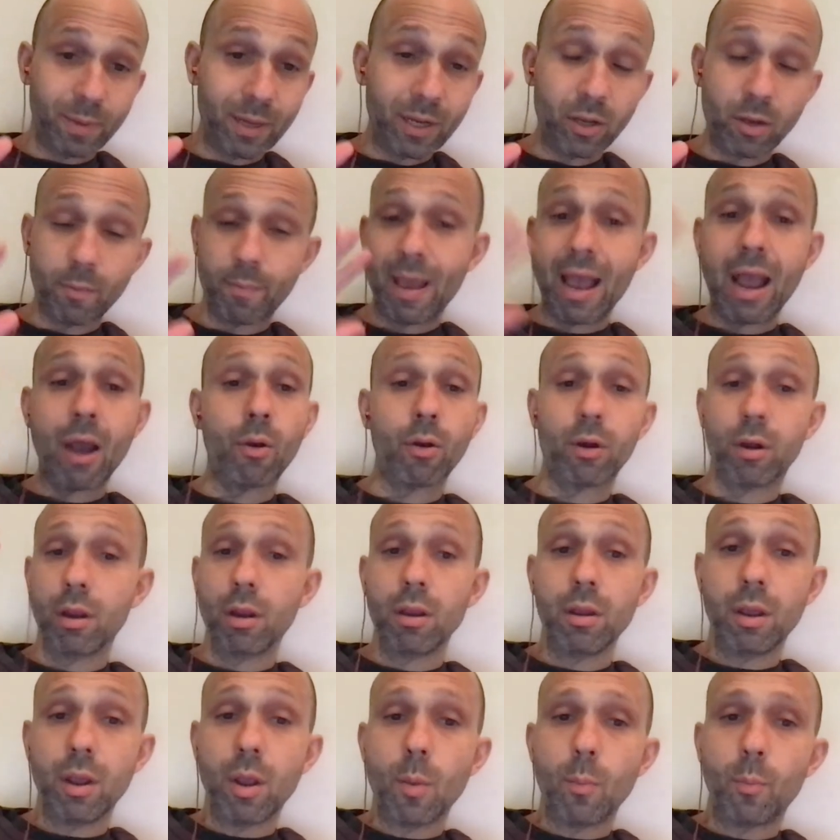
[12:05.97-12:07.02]
speed, good power,
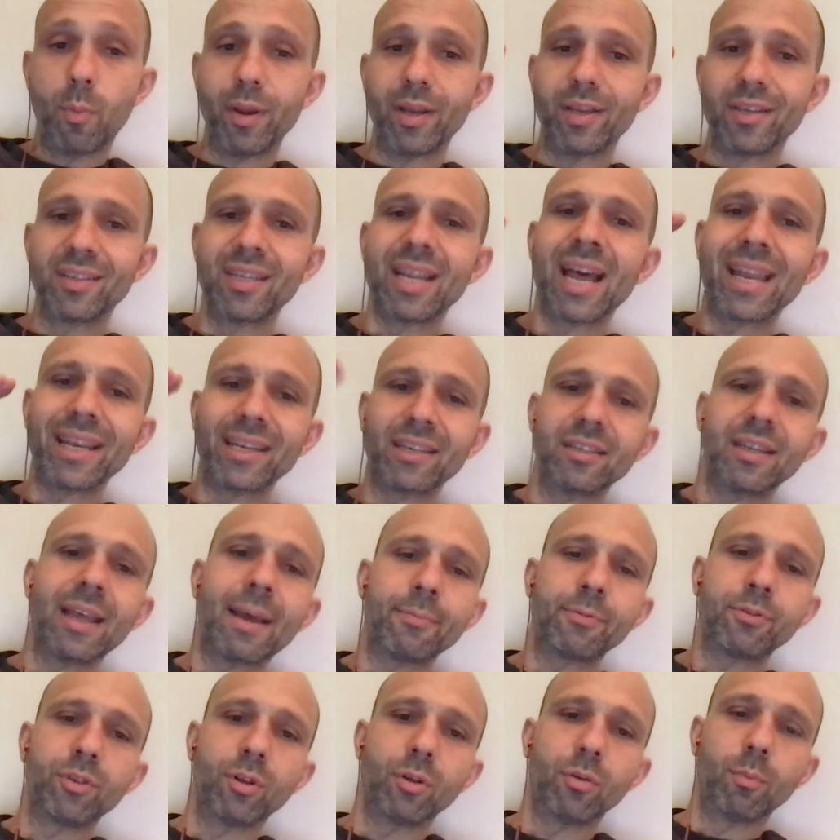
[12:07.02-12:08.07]
but it's not
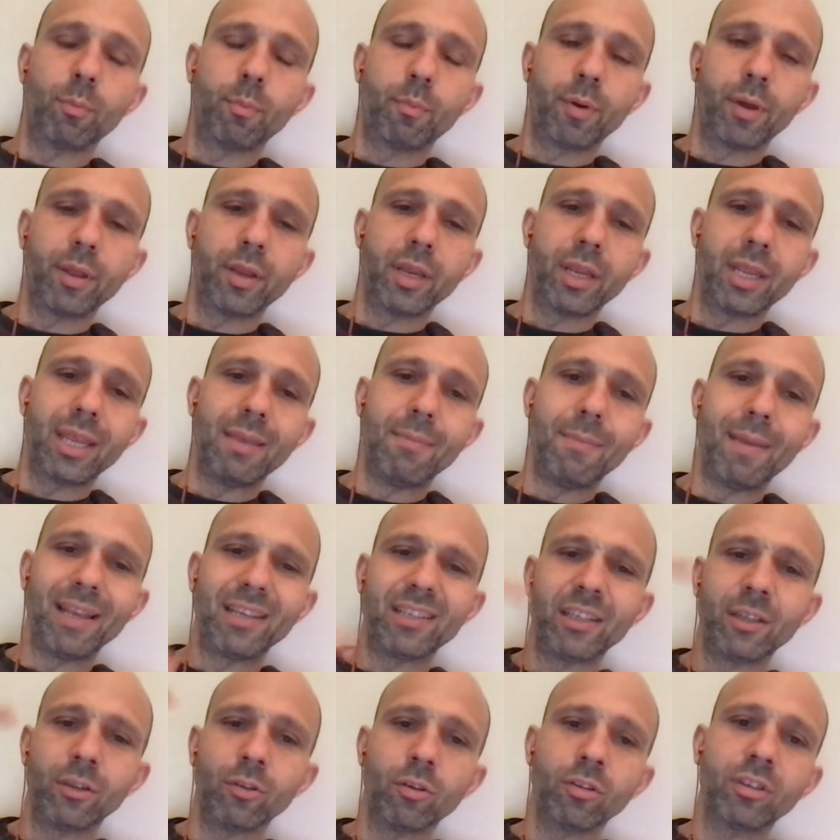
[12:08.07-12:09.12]
exceptional. But he
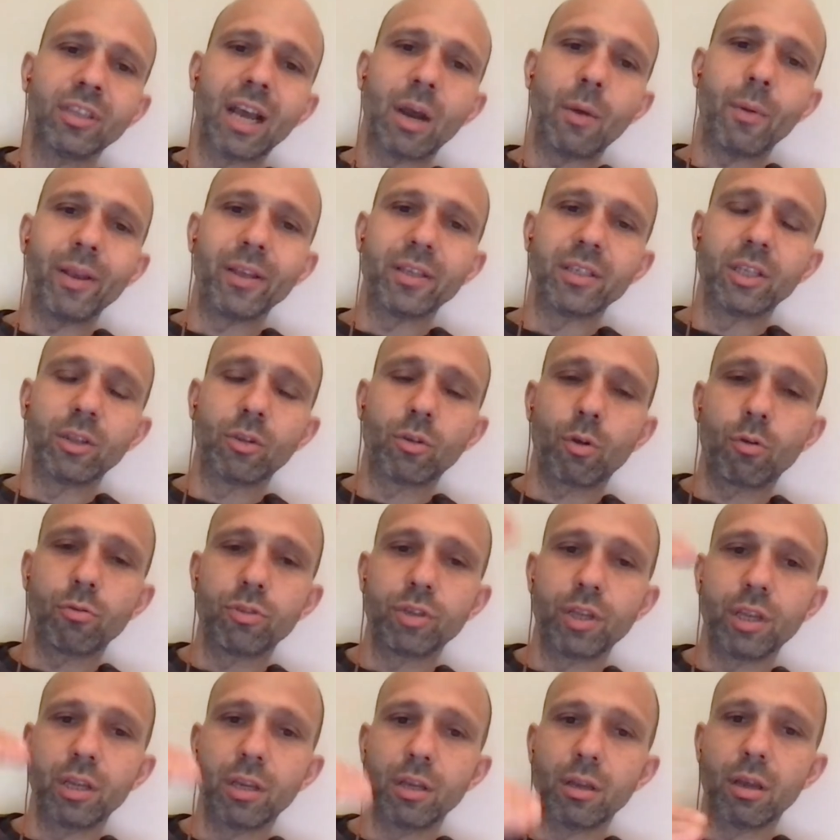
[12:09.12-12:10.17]
makes it look that way because he
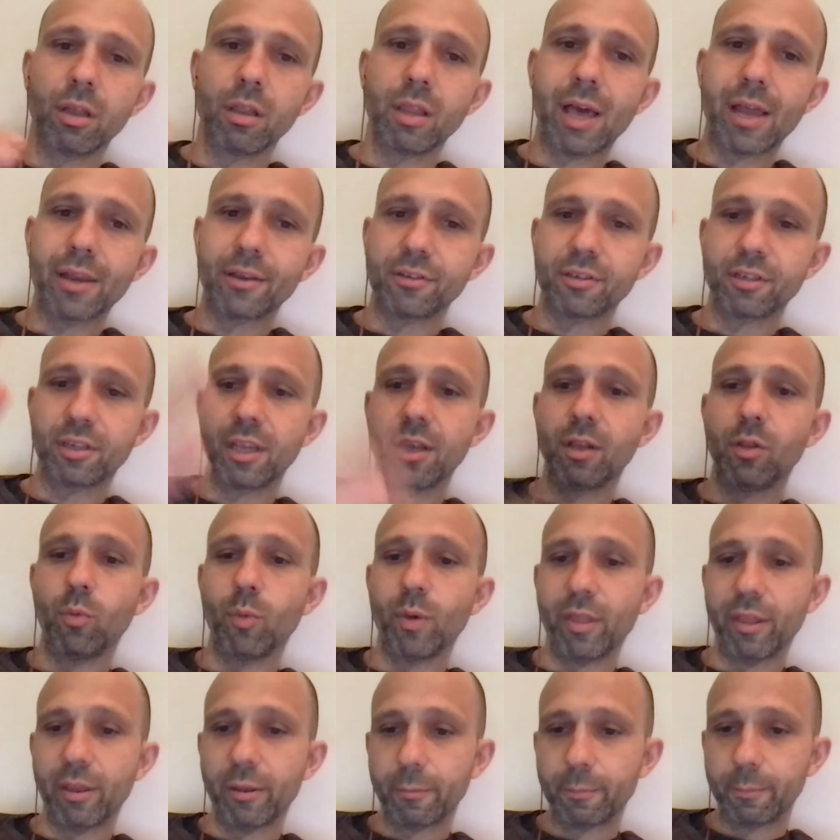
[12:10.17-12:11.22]
throws in a lot of skill
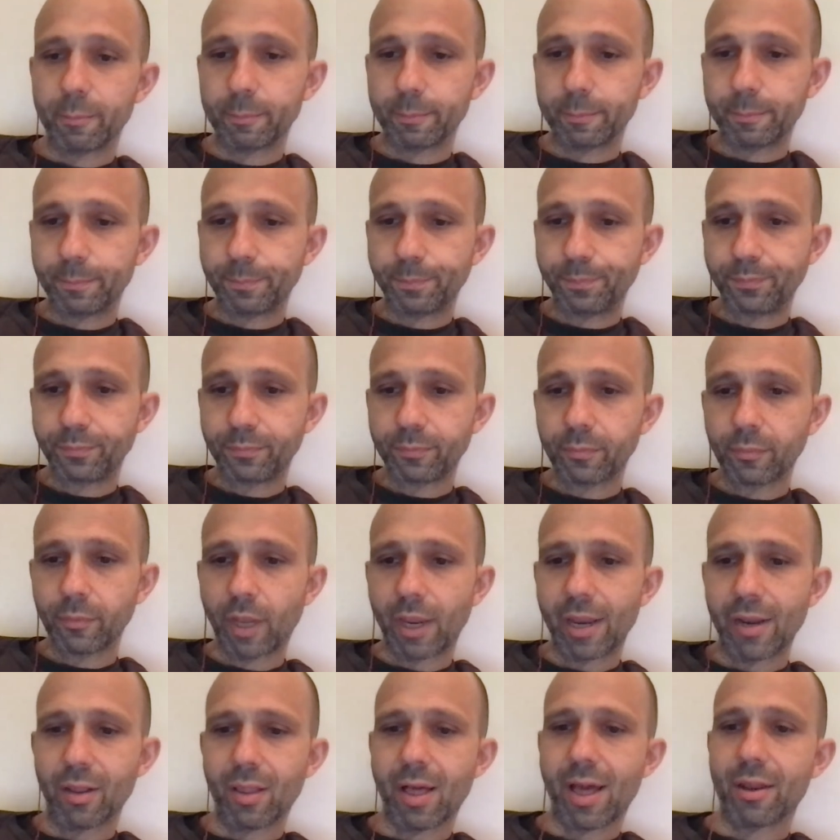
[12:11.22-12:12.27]
with it,
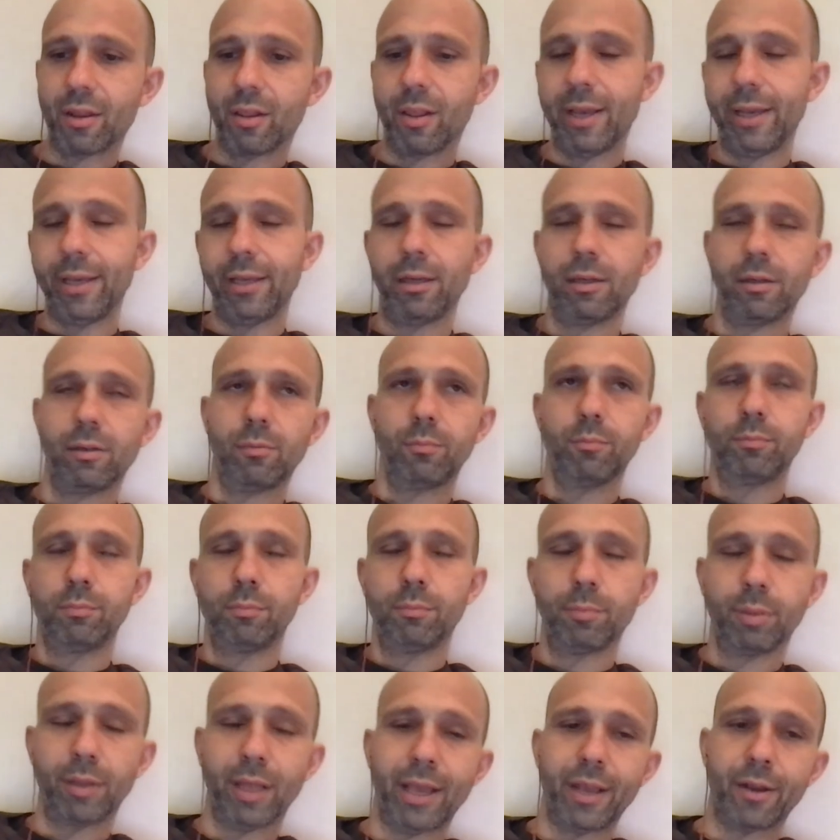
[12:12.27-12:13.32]
and a lot of like
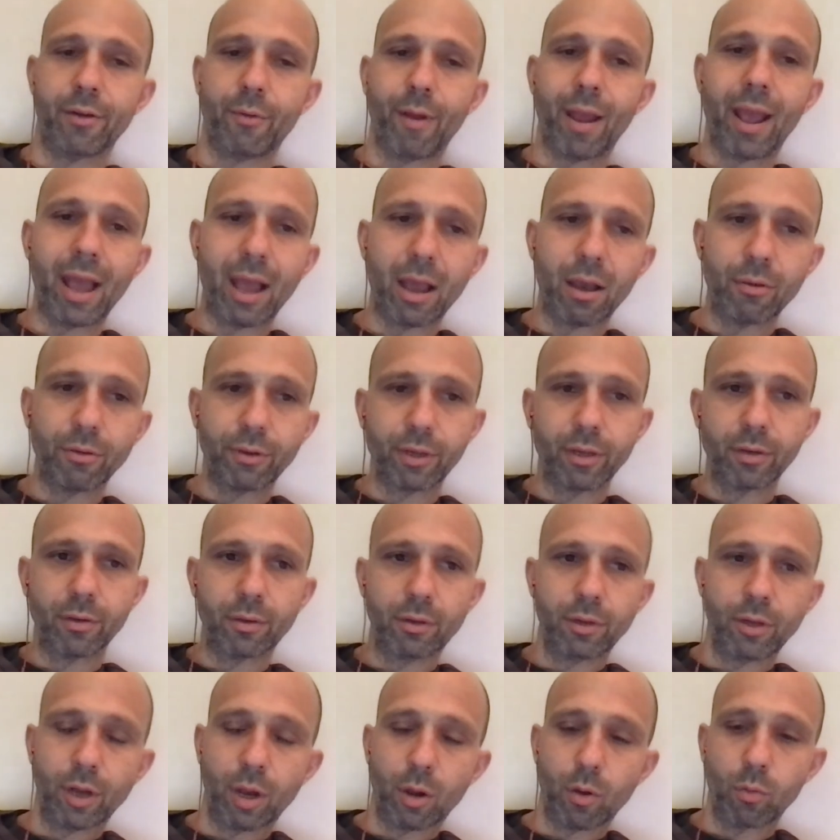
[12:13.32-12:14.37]
playing around and
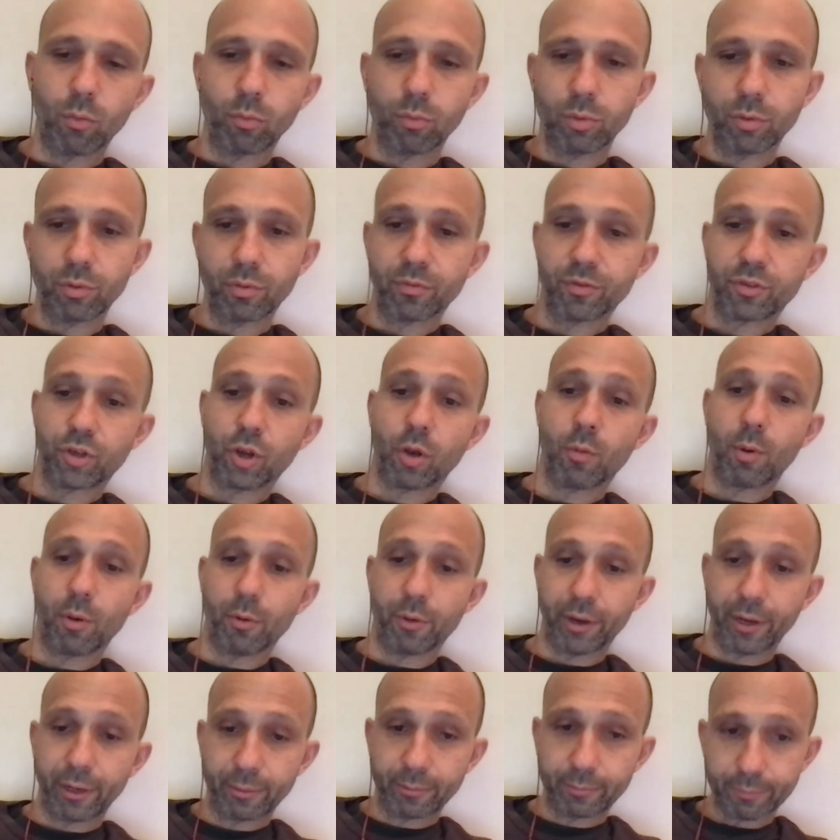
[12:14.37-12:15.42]
you know
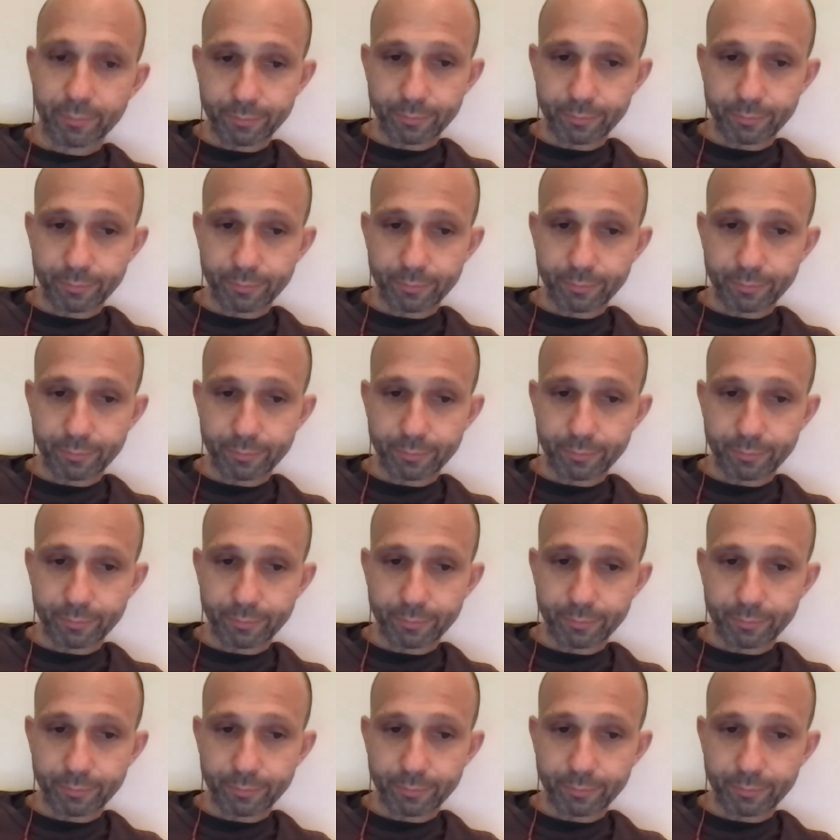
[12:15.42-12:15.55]
showboating.